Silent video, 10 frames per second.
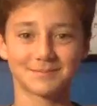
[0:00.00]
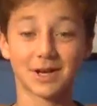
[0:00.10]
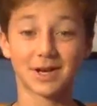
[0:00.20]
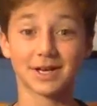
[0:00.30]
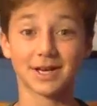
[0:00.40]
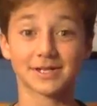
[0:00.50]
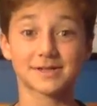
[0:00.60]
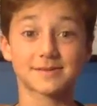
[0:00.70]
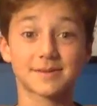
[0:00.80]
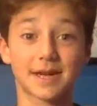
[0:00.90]
All right,
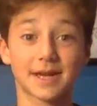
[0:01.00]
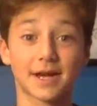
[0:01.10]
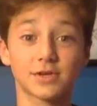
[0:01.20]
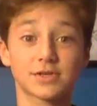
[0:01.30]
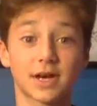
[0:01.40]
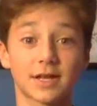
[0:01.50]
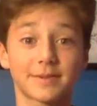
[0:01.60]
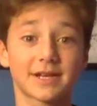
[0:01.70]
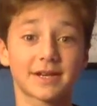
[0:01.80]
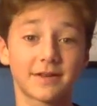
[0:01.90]
guys, that guy you saw in the
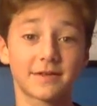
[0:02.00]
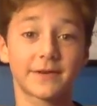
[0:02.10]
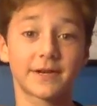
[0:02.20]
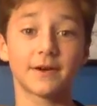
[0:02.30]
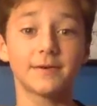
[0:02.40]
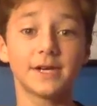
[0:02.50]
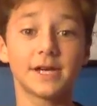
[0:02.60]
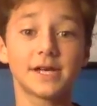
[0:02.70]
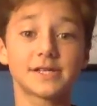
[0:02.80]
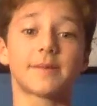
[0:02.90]
beginning of the video,
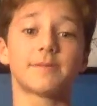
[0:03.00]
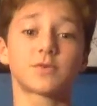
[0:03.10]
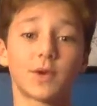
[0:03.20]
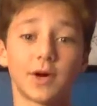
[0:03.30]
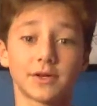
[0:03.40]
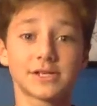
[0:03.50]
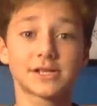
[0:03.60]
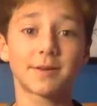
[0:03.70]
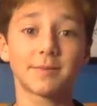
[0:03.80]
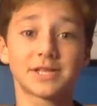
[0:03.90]
his name is Will, and he's
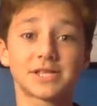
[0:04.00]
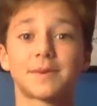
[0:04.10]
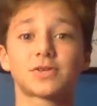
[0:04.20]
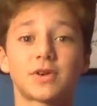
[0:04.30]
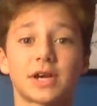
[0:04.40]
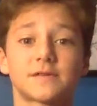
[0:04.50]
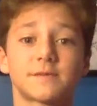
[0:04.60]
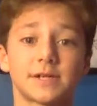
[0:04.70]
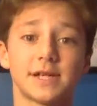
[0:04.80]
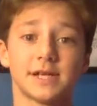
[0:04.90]
going to be the special guest
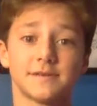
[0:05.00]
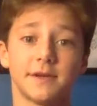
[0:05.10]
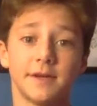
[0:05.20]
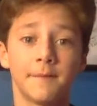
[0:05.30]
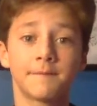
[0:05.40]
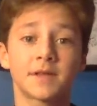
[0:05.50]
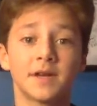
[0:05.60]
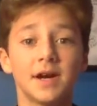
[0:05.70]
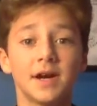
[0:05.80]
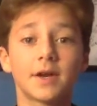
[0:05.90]
for today's video.
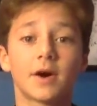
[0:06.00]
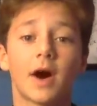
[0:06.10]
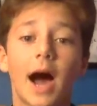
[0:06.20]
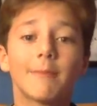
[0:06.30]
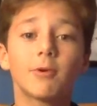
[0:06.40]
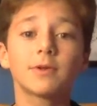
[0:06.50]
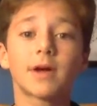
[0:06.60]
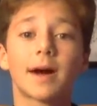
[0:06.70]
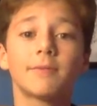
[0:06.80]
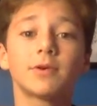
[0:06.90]
You know,
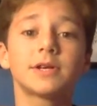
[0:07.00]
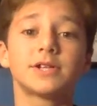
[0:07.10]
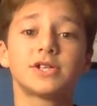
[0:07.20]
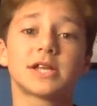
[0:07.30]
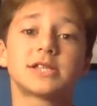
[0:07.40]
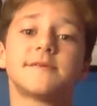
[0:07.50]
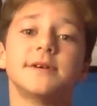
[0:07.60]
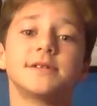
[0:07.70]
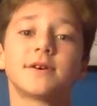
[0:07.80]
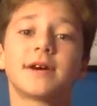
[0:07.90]
I'm only a Jets
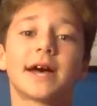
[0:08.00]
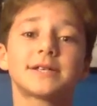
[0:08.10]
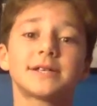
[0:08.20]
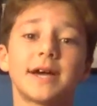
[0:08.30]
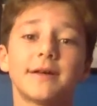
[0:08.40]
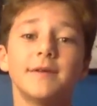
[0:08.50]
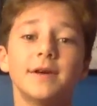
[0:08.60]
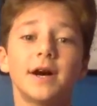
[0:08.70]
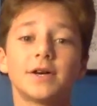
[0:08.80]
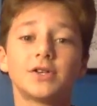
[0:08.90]
fan, so I had to get
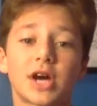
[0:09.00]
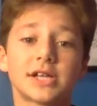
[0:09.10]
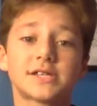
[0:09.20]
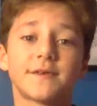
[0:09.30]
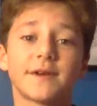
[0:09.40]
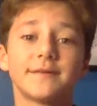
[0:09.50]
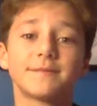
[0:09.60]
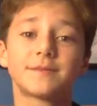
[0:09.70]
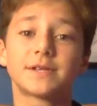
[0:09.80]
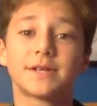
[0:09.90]
a Giants
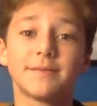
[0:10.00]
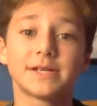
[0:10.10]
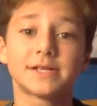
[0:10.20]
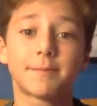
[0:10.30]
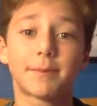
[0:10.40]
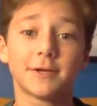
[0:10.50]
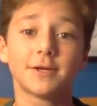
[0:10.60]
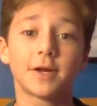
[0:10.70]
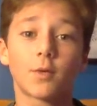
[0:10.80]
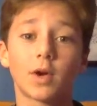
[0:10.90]
fan to give me his
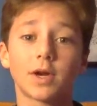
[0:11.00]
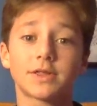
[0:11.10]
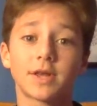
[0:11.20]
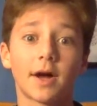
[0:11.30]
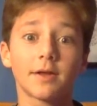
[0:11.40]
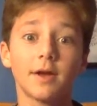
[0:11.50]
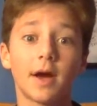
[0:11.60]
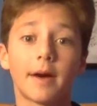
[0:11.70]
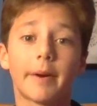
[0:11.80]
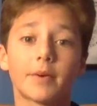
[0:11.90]
opinion on what he thought
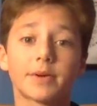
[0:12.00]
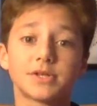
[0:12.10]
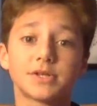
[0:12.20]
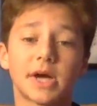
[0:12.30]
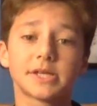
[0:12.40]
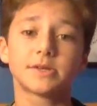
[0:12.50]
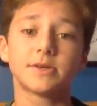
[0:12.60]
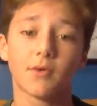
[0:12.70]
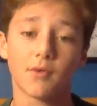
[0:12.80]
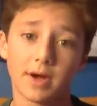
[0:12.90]
about what the Giants are
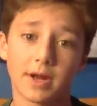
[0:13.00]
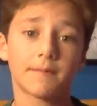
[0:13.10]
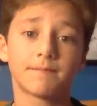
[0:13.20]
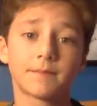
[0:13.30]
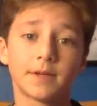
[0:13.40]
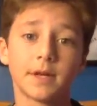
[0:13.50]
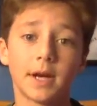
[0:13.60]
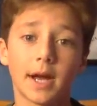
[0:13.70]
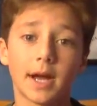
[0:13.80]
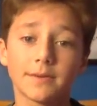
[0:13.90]
doing right now.
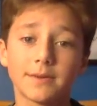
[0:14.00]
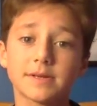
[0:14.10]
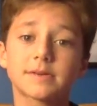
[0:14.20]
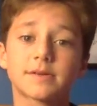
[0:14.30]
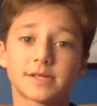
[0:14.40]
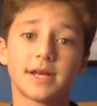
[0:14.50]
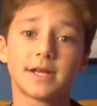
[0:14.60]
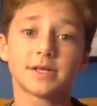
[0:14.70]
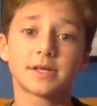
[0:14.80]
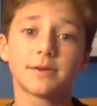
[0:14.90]
Anyways, let's get
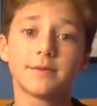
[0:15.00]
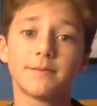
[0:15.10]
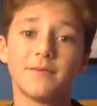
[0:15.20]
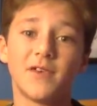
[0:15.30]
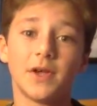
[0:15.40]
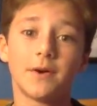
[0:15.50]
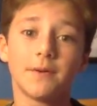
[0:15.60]
into the video.